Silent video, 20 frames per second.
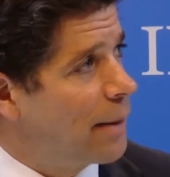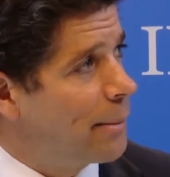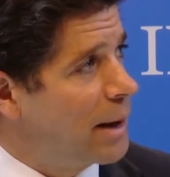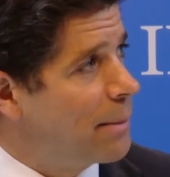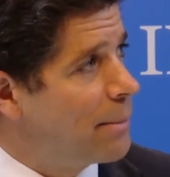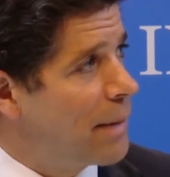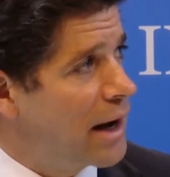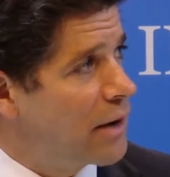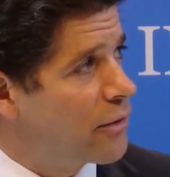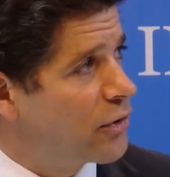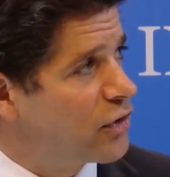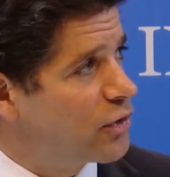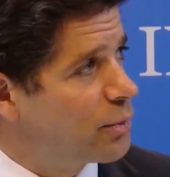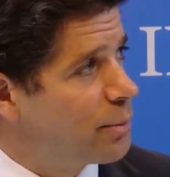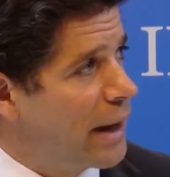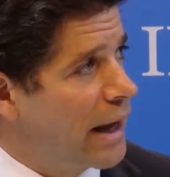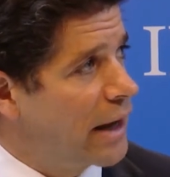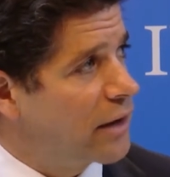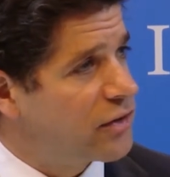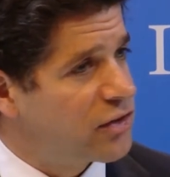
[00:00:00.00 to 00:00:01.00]
In many
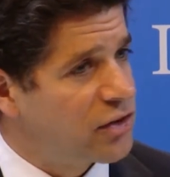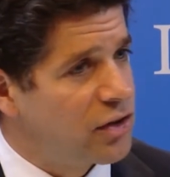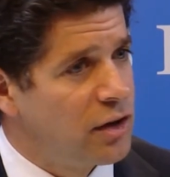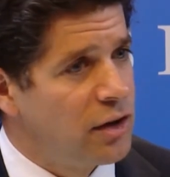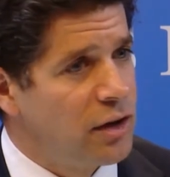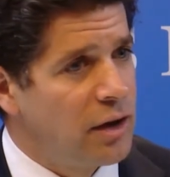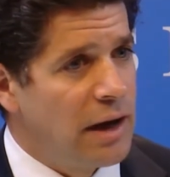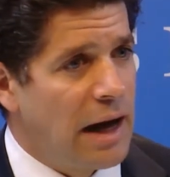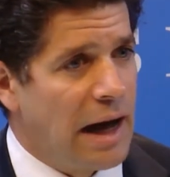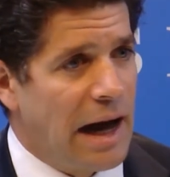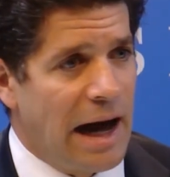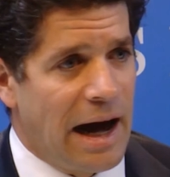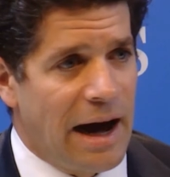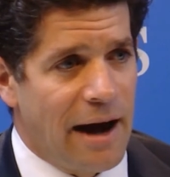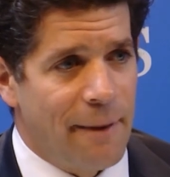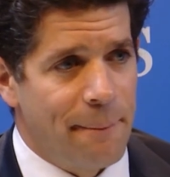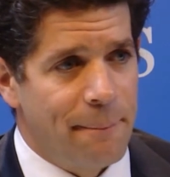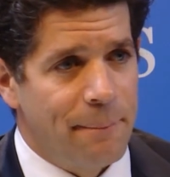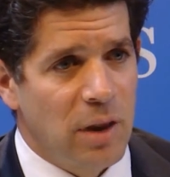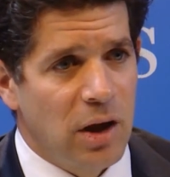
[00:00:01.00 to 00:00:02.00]
respects,
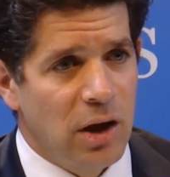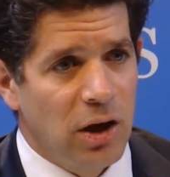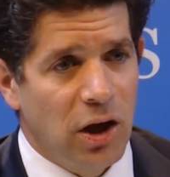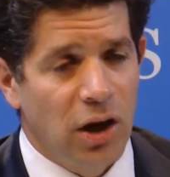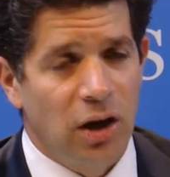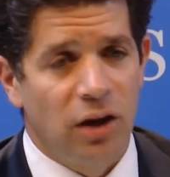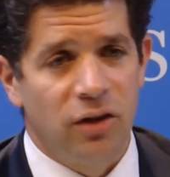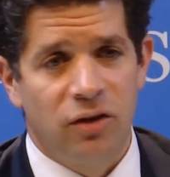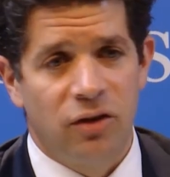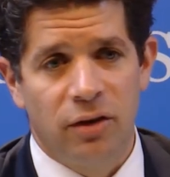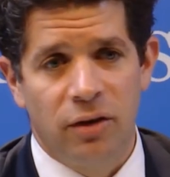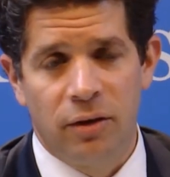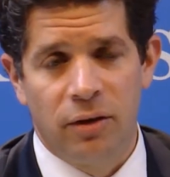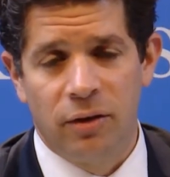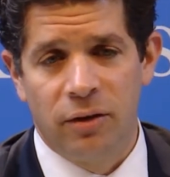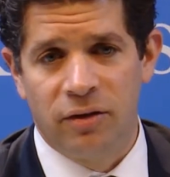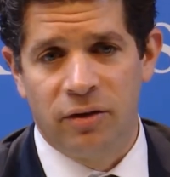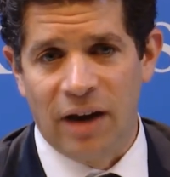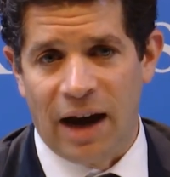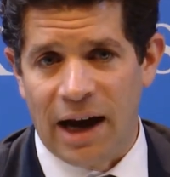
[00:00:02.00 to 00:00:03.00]

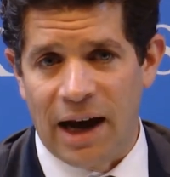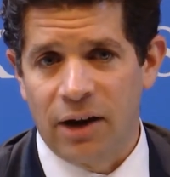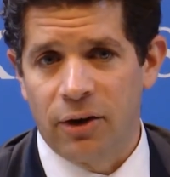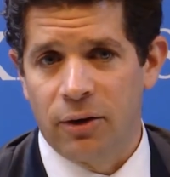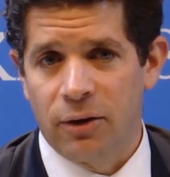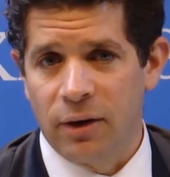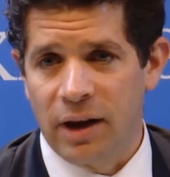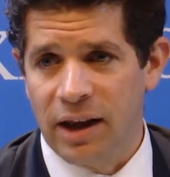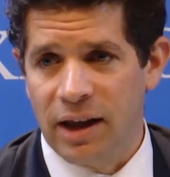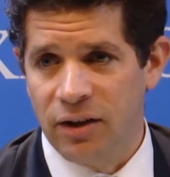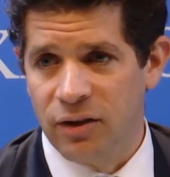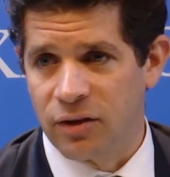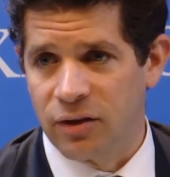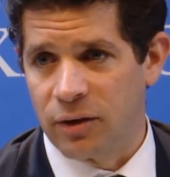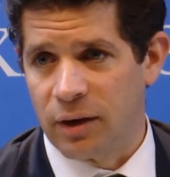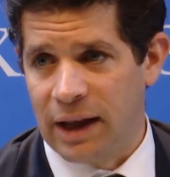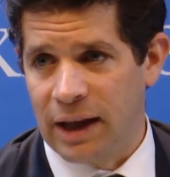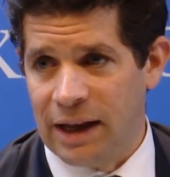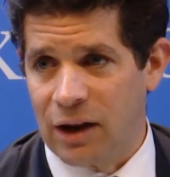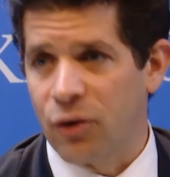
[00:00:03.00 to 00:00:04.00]
data
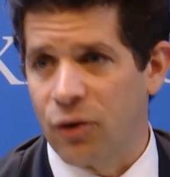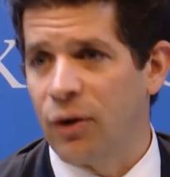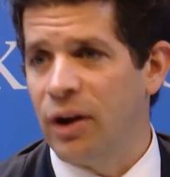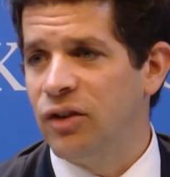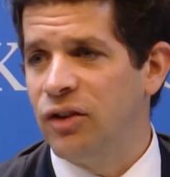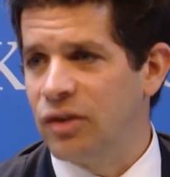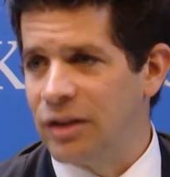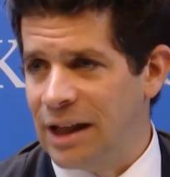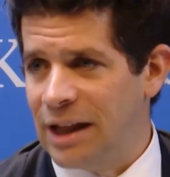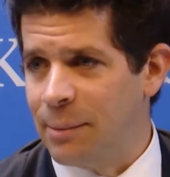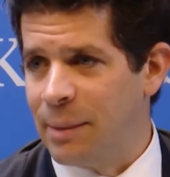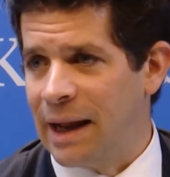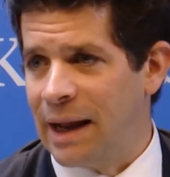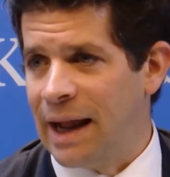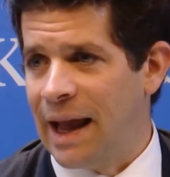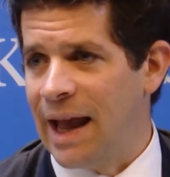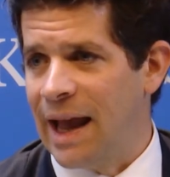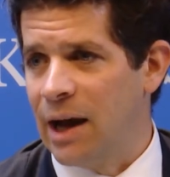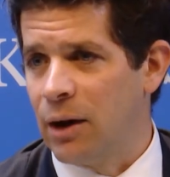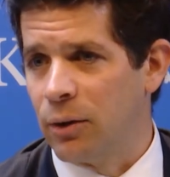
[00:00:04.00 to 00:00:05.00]
is increasingly
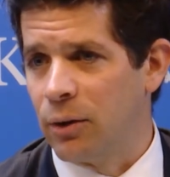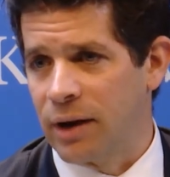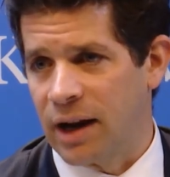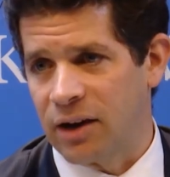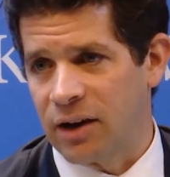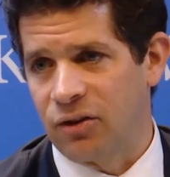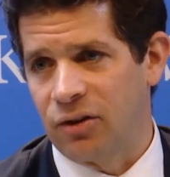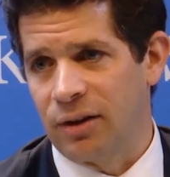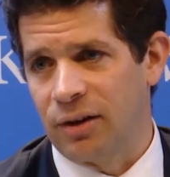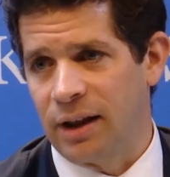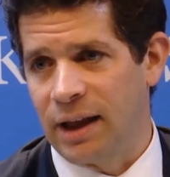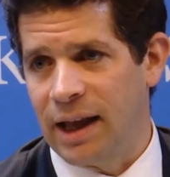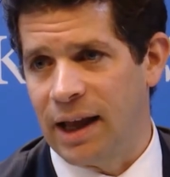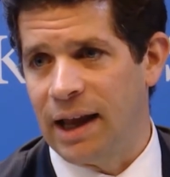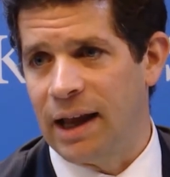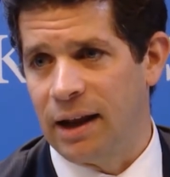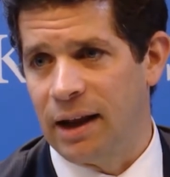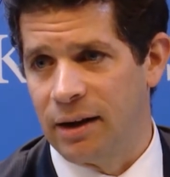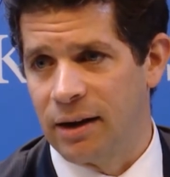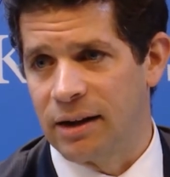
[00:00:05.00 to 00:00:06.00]
being held
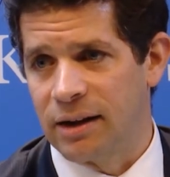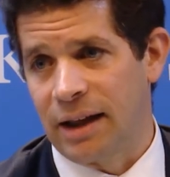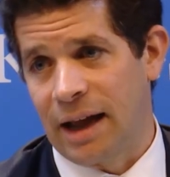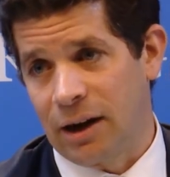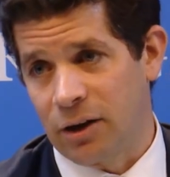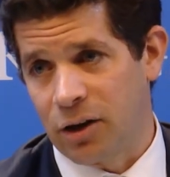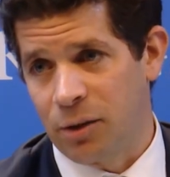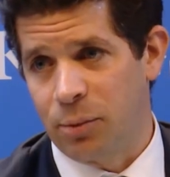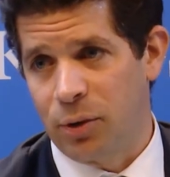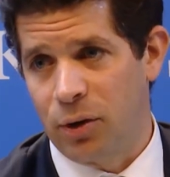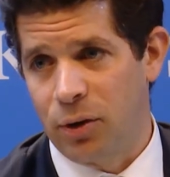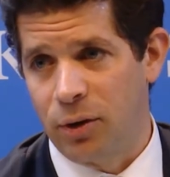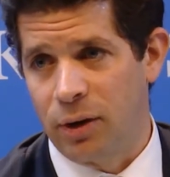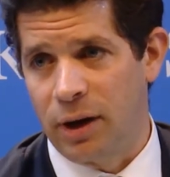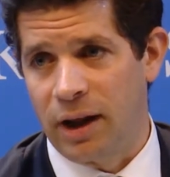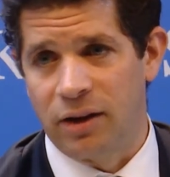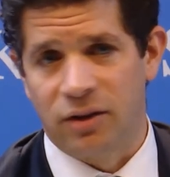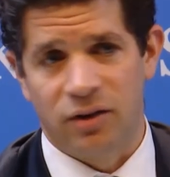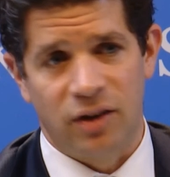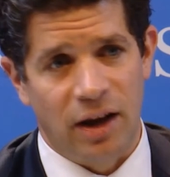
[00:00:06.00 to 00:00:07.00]
actually in cloud
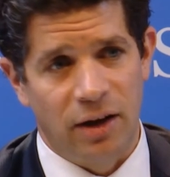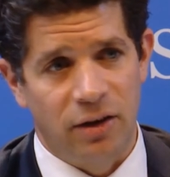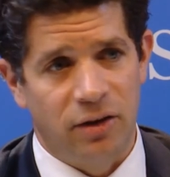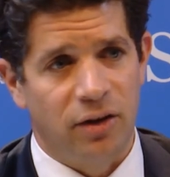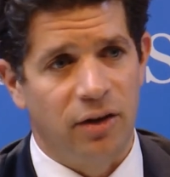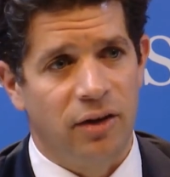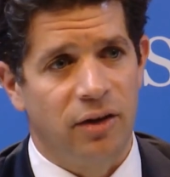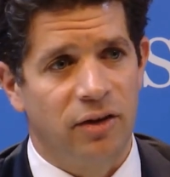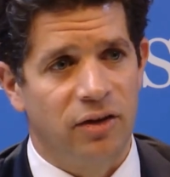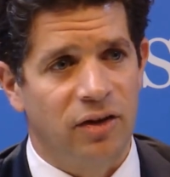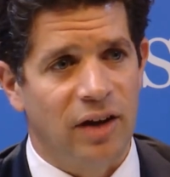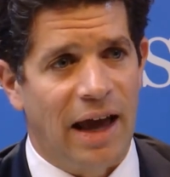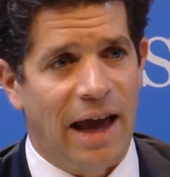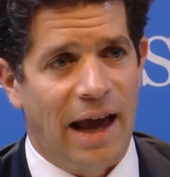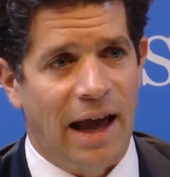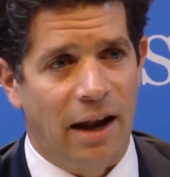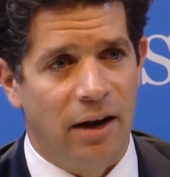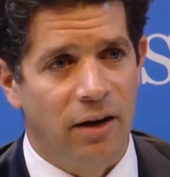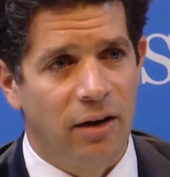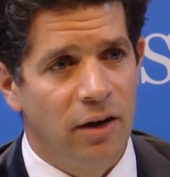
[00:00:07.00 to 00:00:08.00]
computing centres,
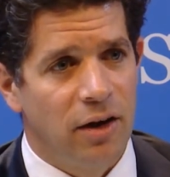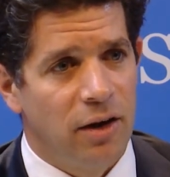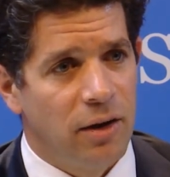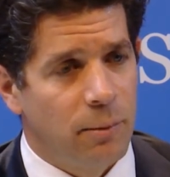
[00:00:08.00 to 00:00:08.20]
and